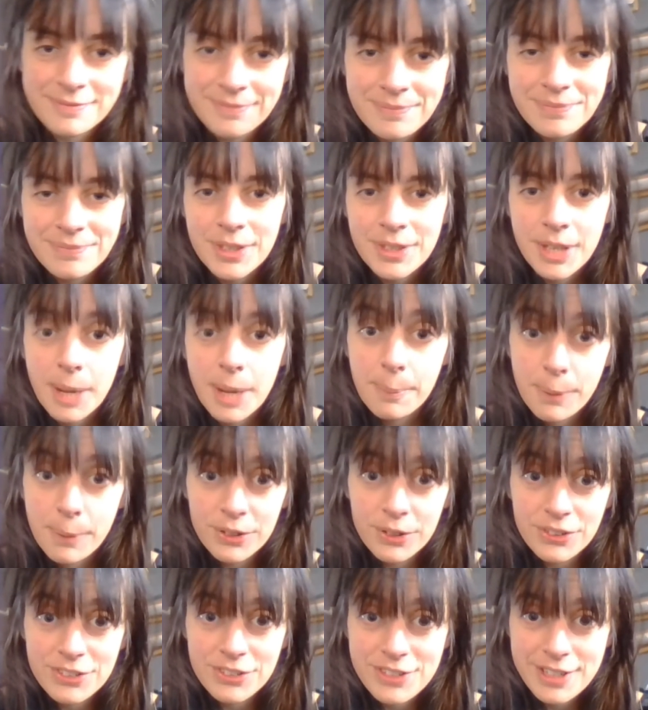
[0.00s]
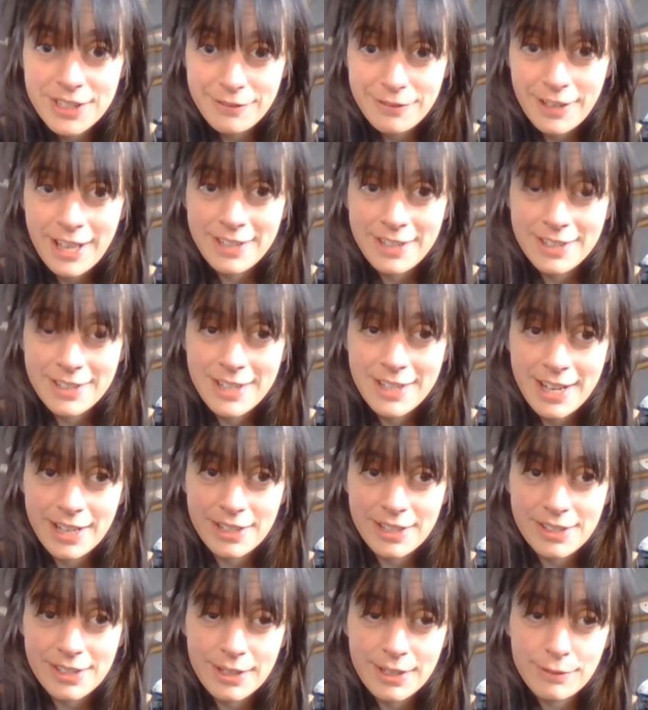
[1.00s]
a positive and a
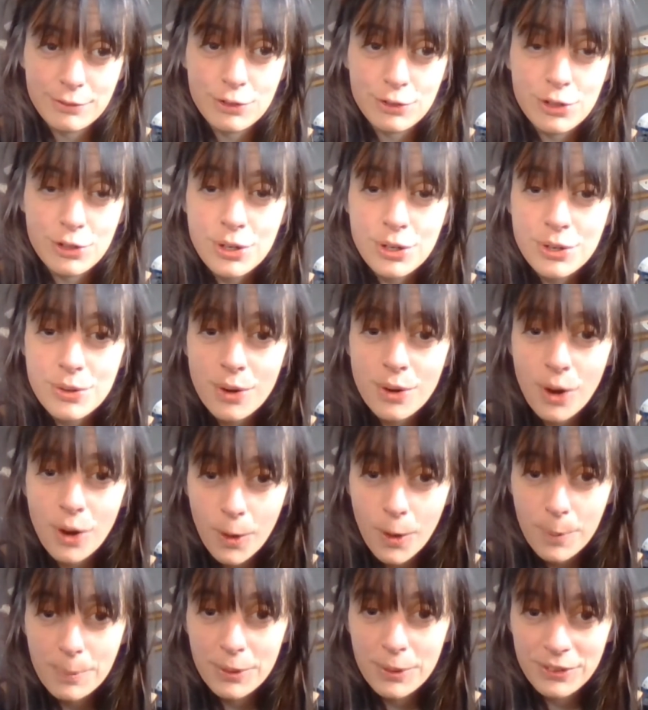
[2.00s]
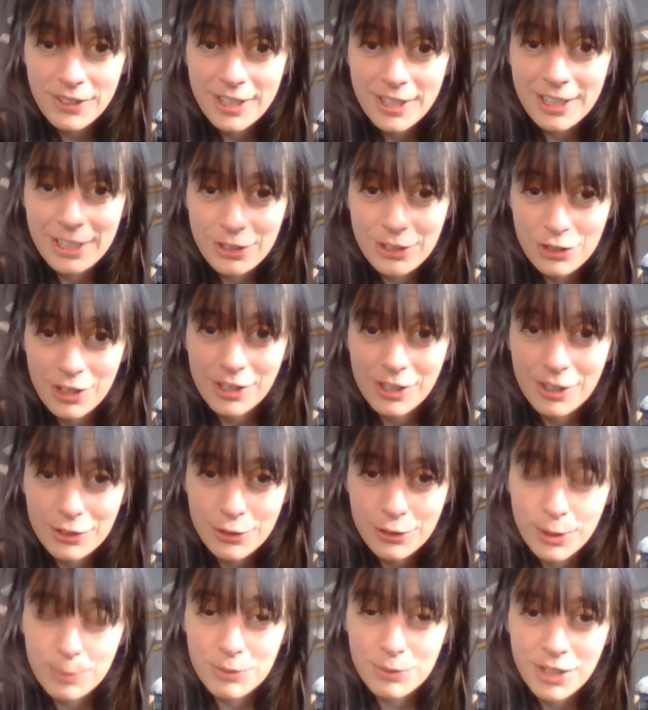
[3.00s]
negative, two oppositely charged
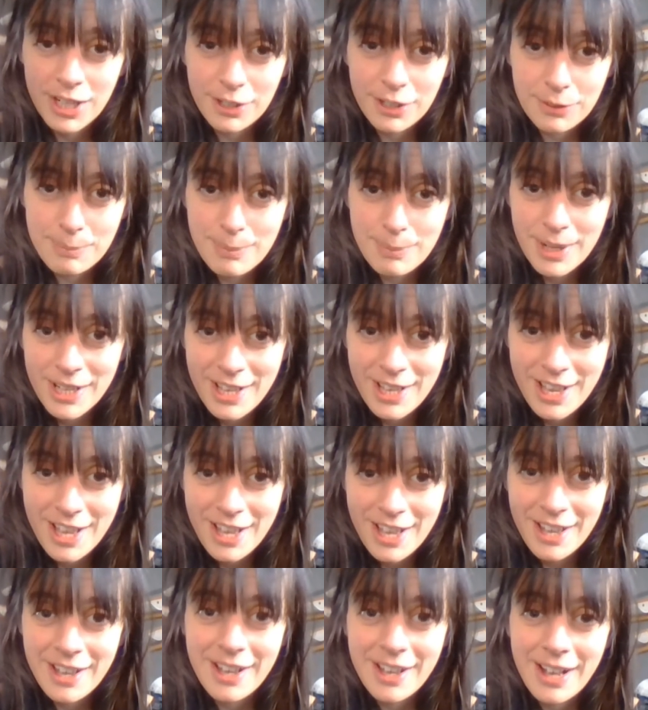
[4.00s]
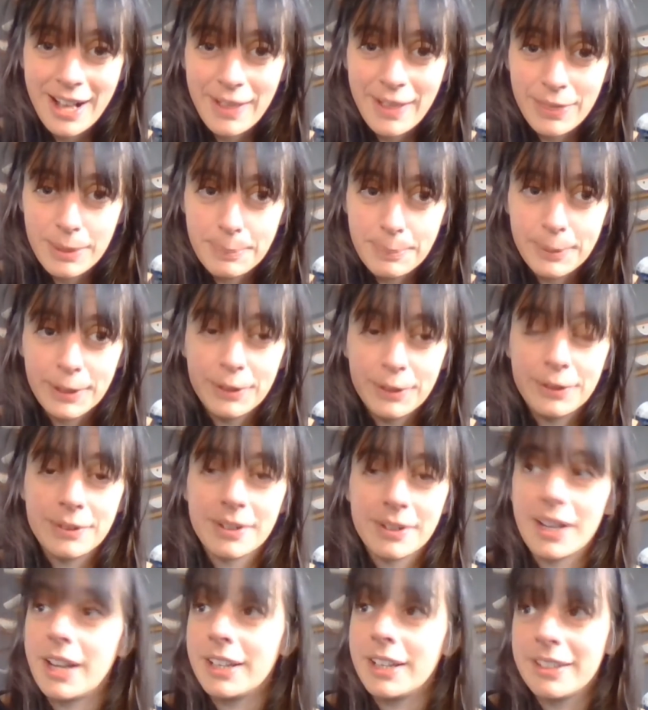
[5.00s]
objects, my hair and the balloon.
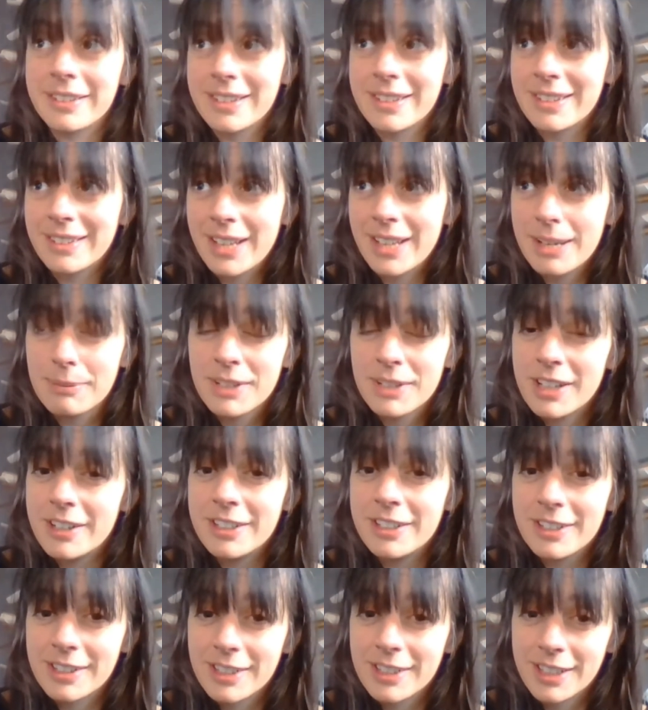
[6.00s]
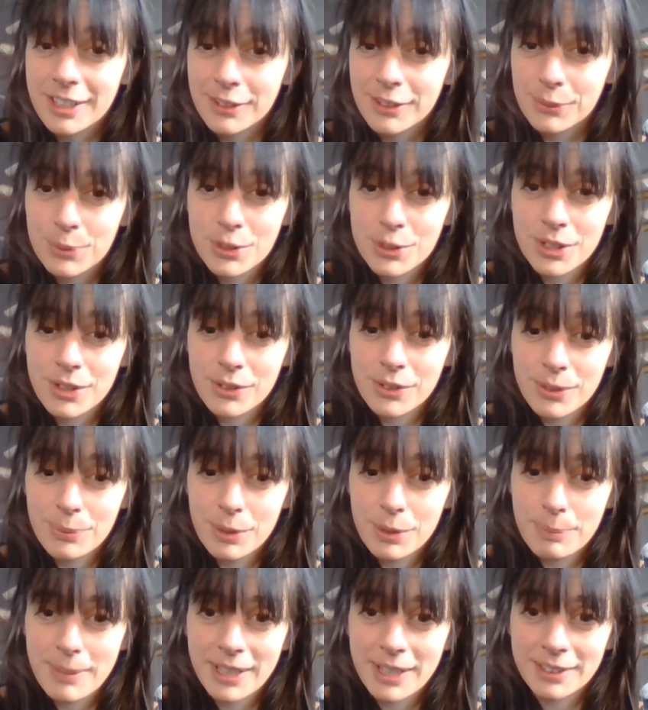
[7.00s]
And it's the same kind of thing as what goes on with
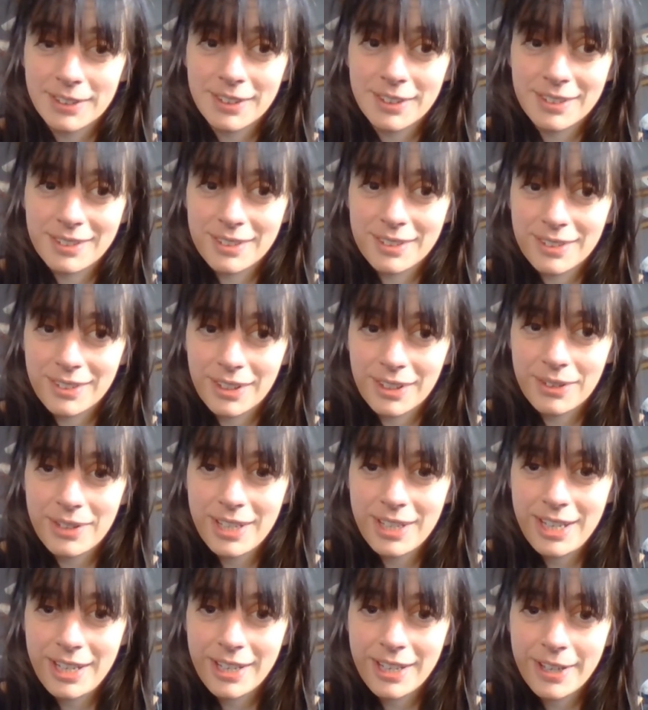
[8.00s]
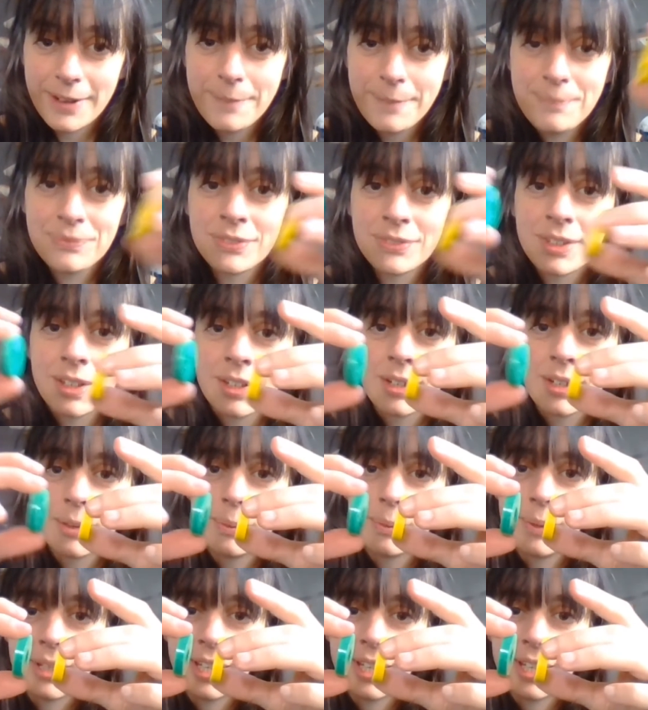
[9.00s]
magnets. So here we have